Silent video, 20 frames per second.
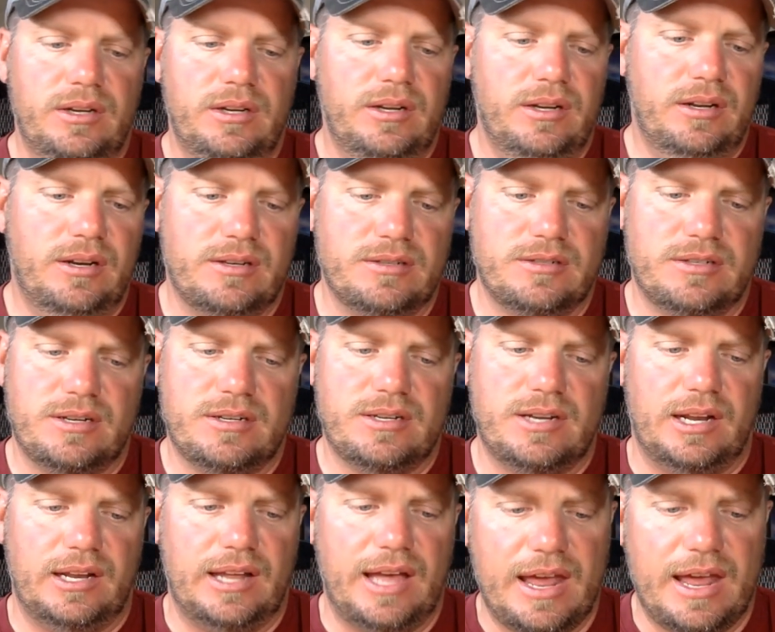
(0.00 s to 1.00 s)
There's just a
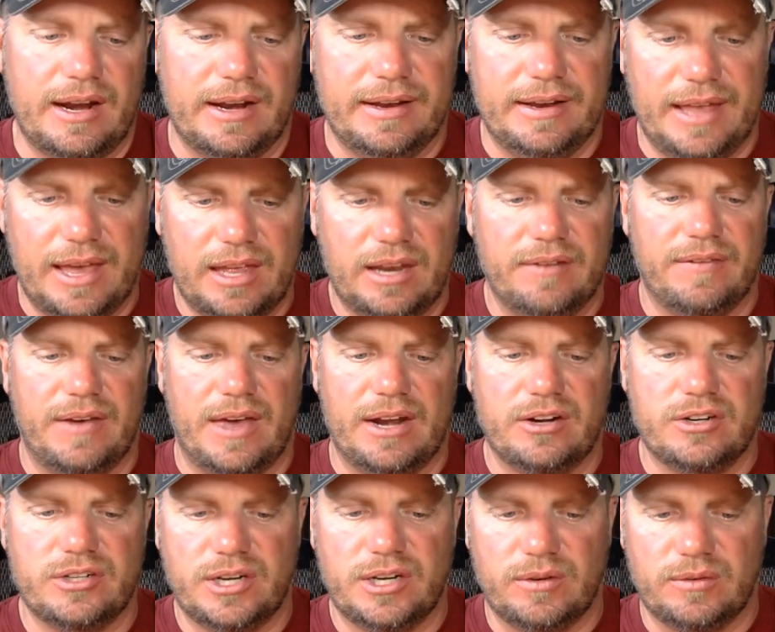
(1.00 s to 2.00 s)
lot of negative
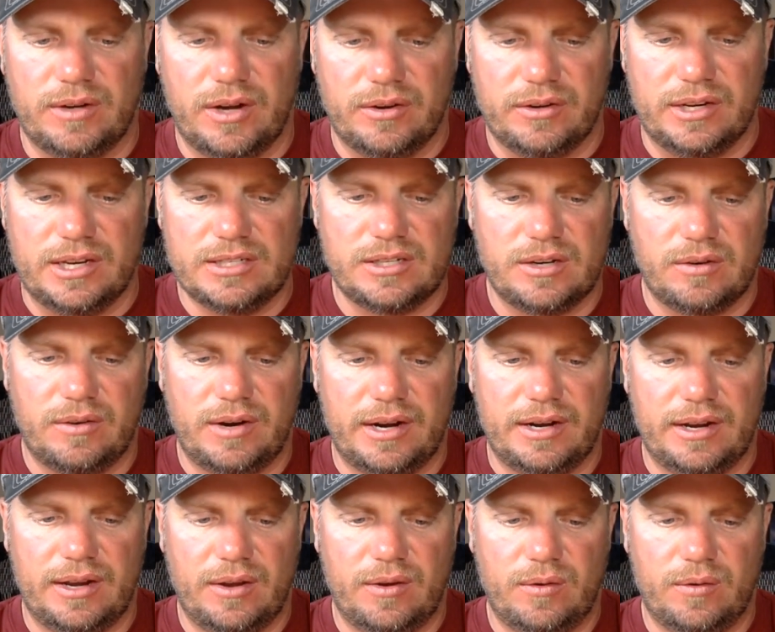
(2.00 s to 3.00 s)
energy around Nissan right
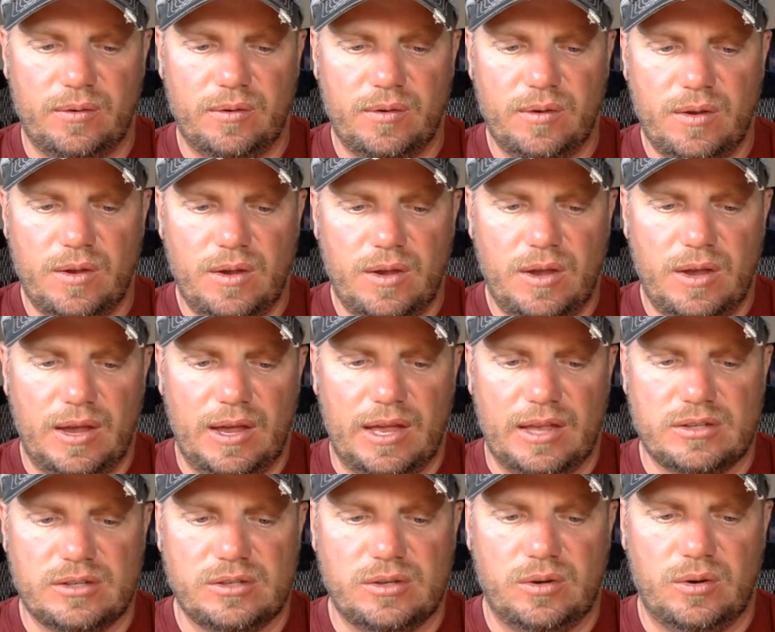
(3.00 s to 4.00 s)
now,
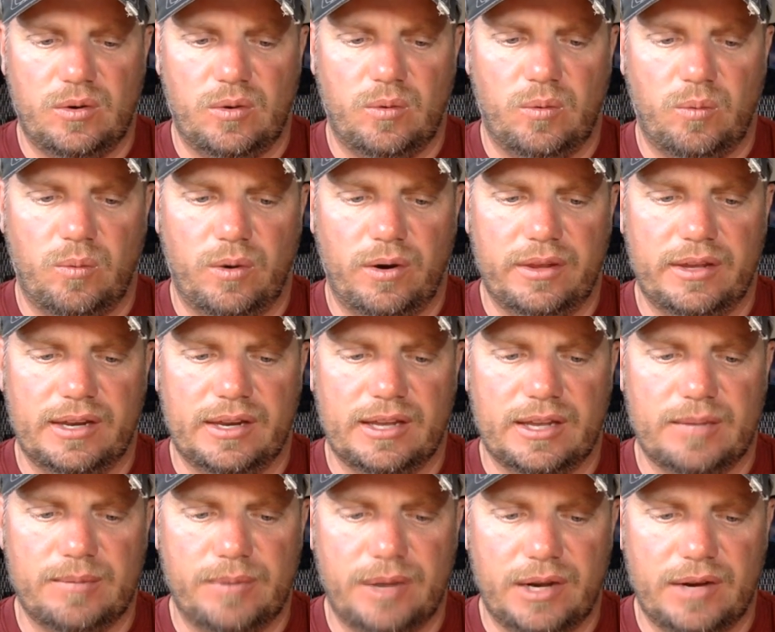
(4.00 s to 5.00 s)
and so where are they going to get
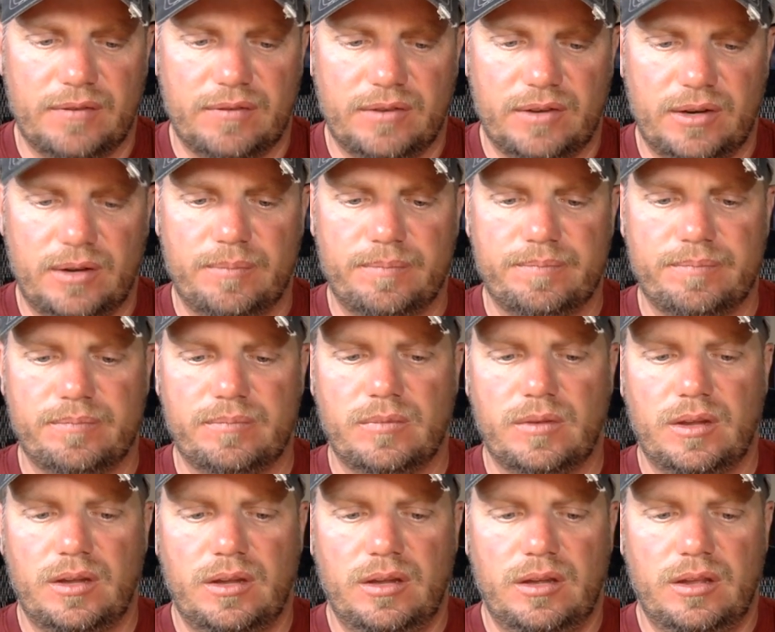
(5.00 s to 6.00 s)
the money from?
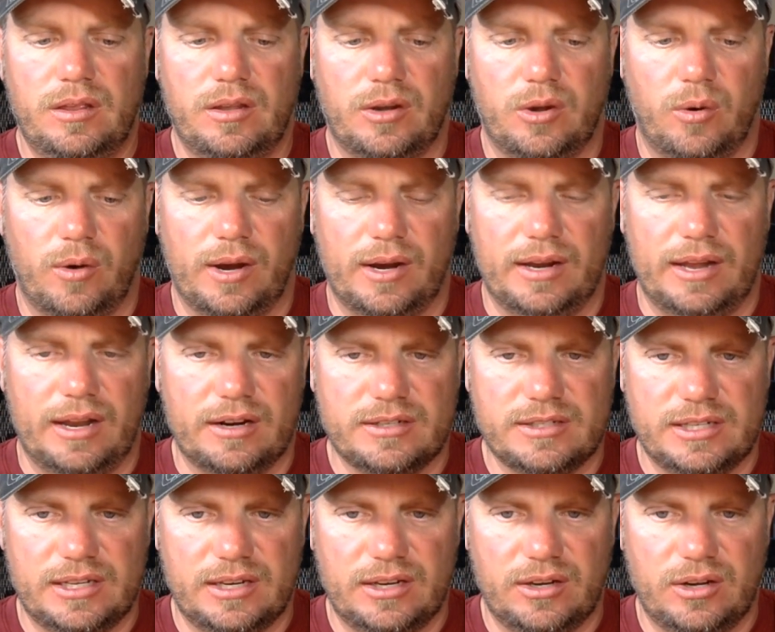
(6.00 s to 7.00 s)
They're going another
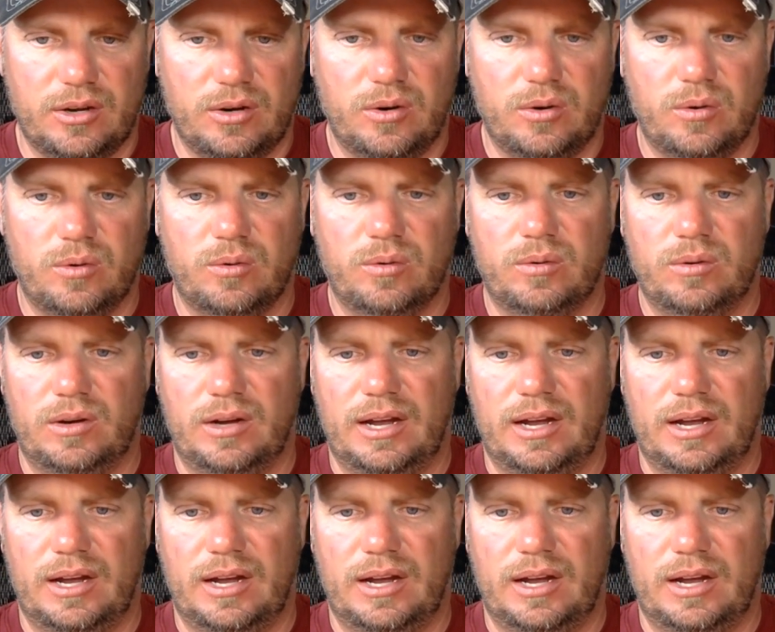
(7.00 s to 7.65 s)
CEO.